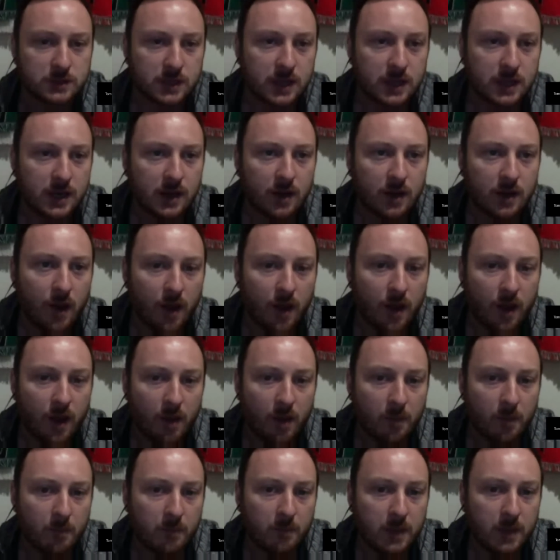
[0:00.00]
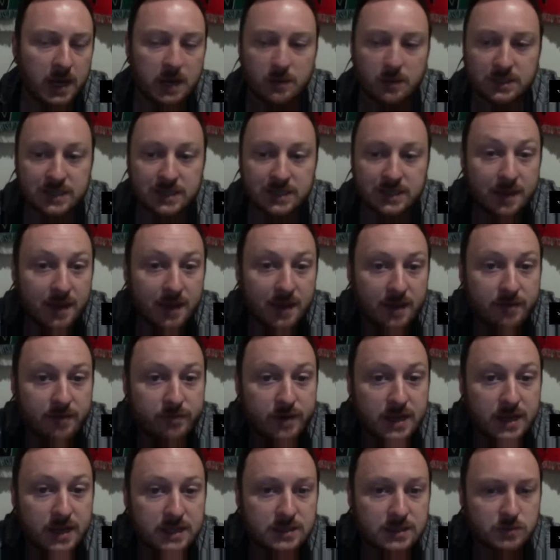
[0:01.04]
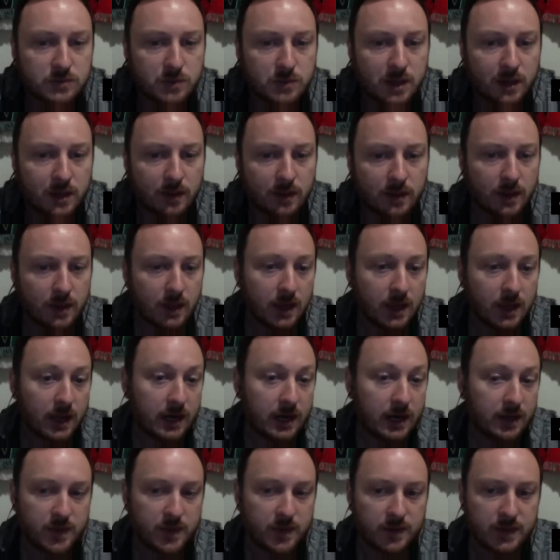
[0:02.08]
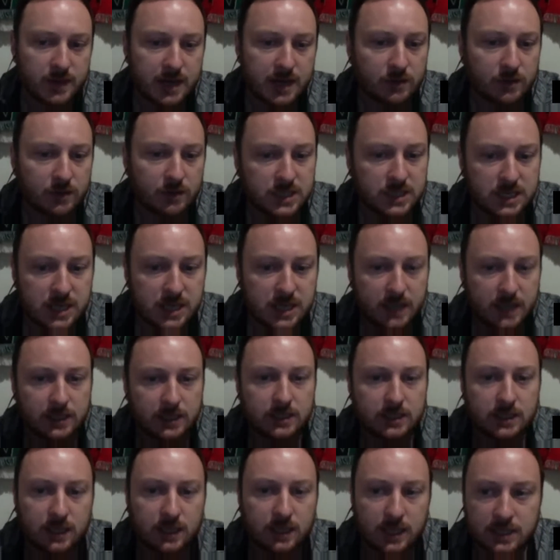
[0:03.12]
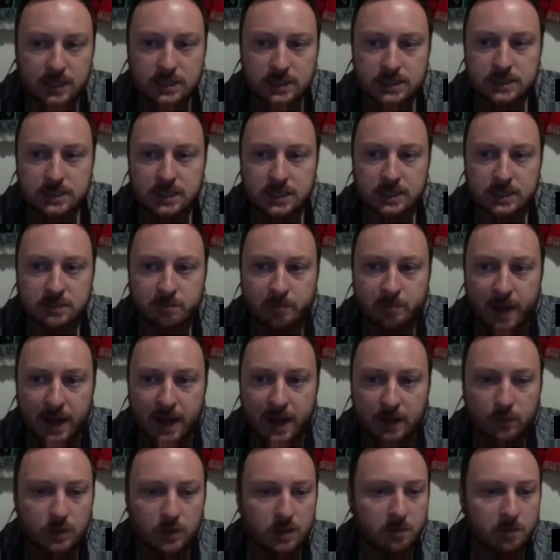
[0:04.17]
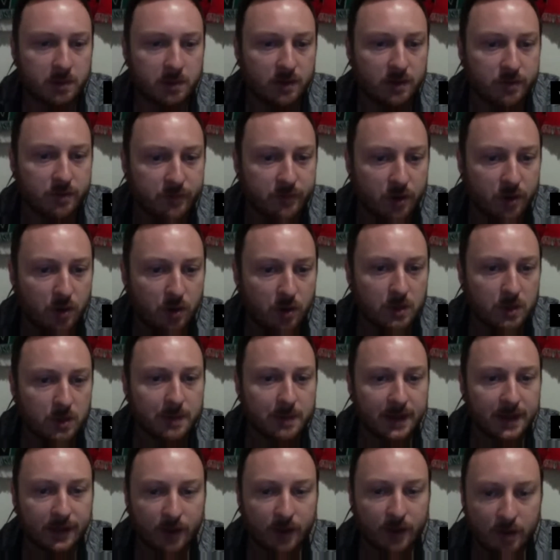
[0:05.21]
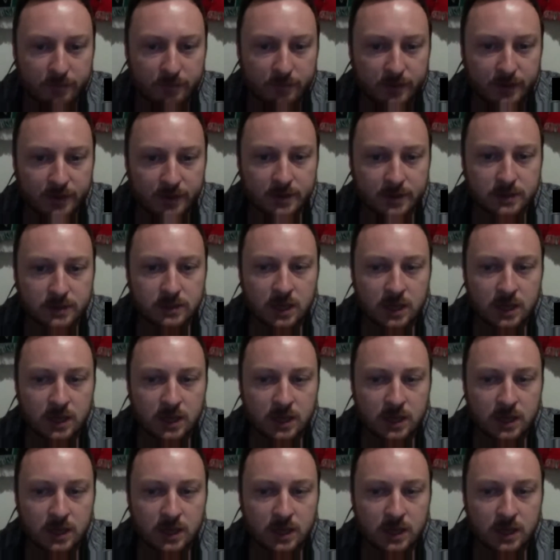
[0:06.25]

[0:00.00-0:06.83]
and he was like that in France as well. And I think that now Gignac is back with a bit of form, with a bit of confidence.